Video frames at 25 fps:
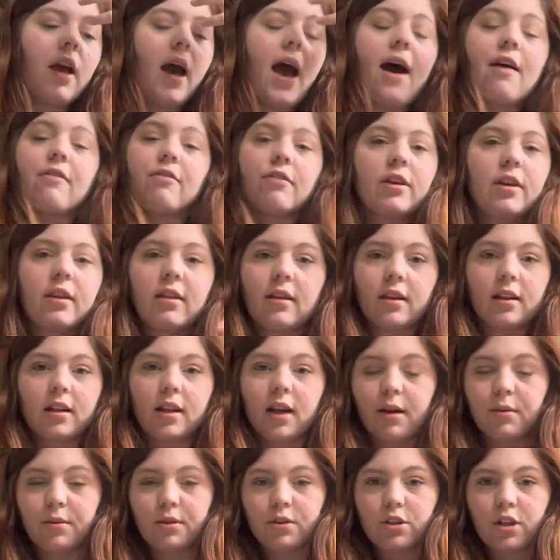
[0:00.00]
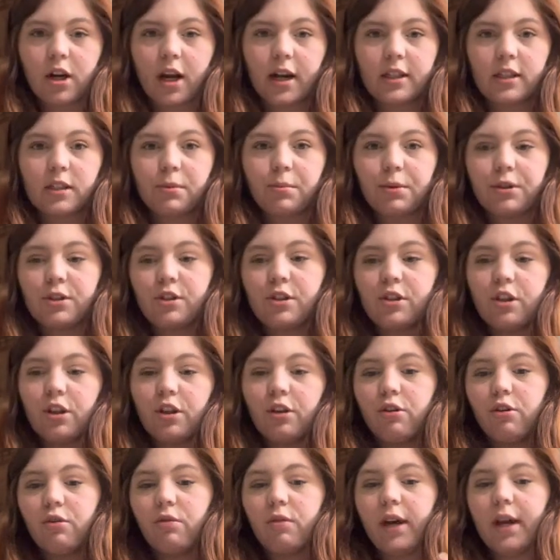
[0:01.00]
everything that I was trying to
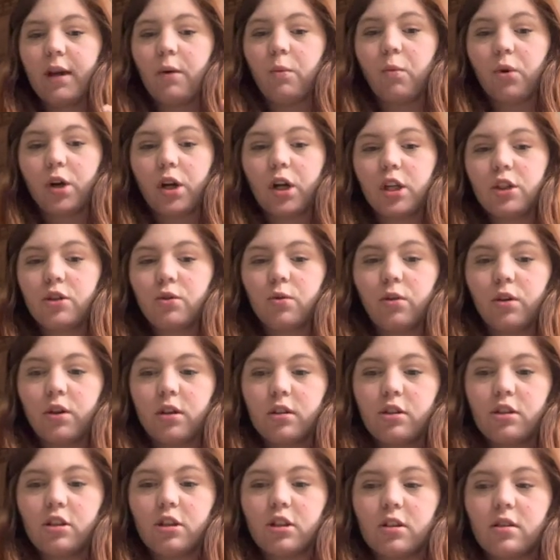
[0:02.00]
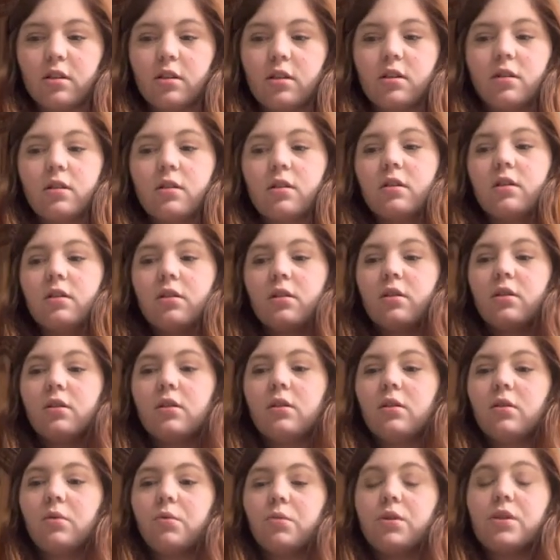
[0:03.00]
pursue and work towards just
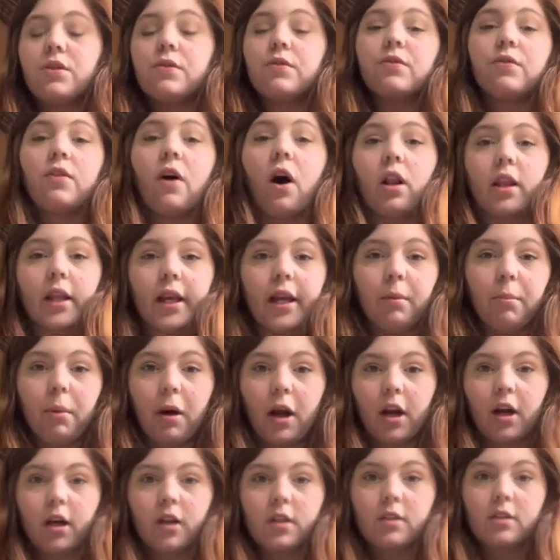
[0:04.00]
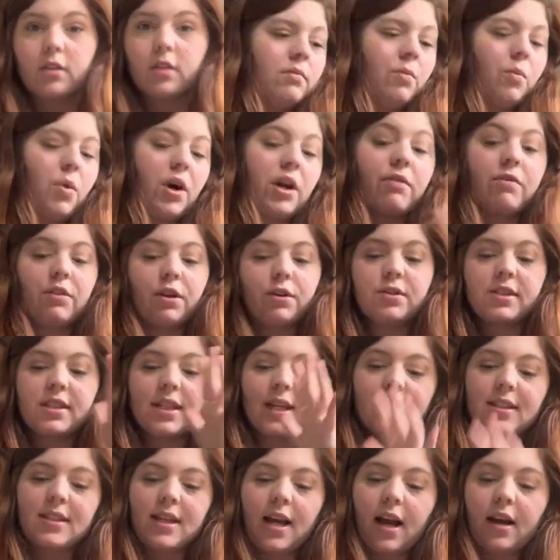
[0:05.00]
was falling apart. One of those
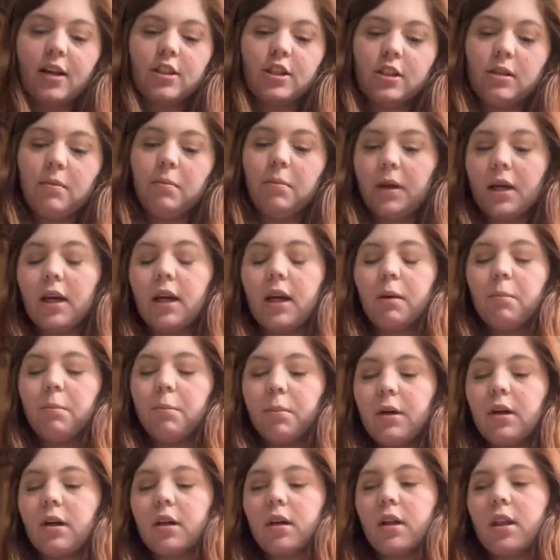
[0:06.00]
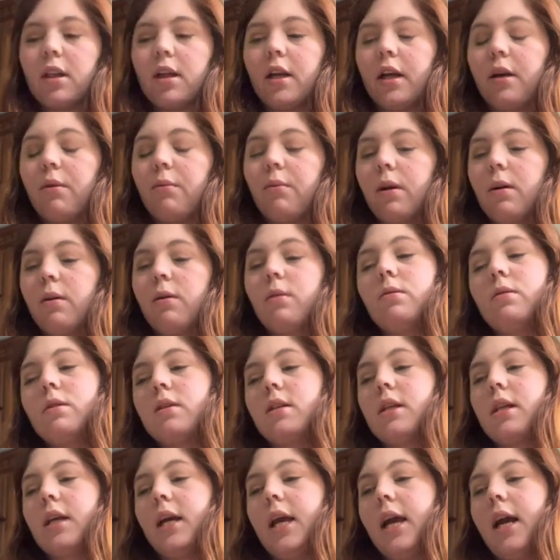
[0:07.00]
things actually being a book that I wrote,
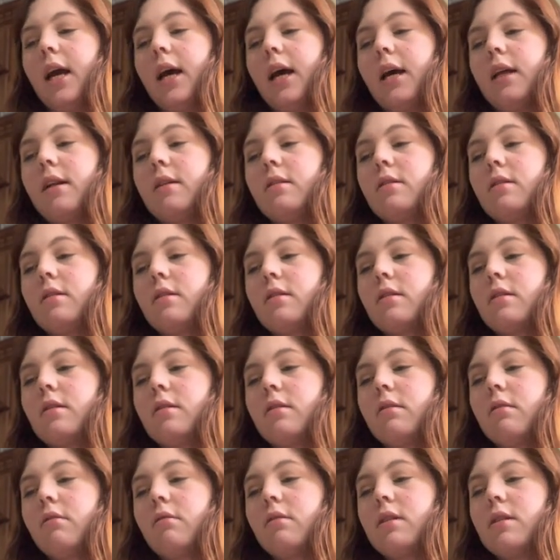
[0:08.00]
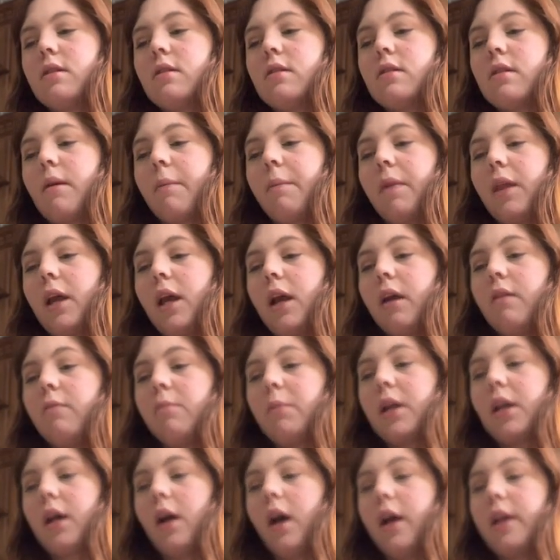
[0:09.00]
and this is something I've
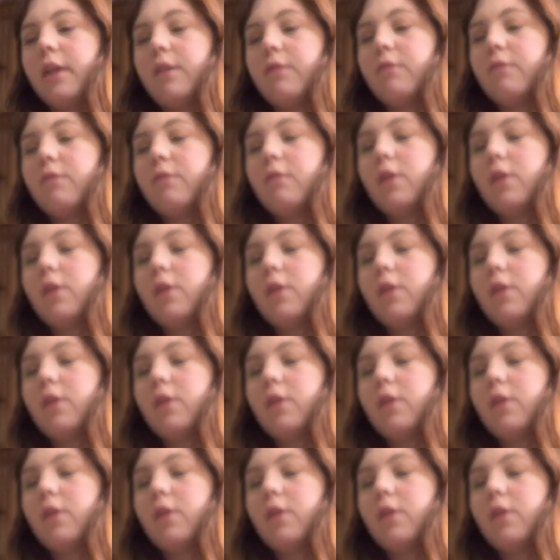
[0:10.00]
been kind of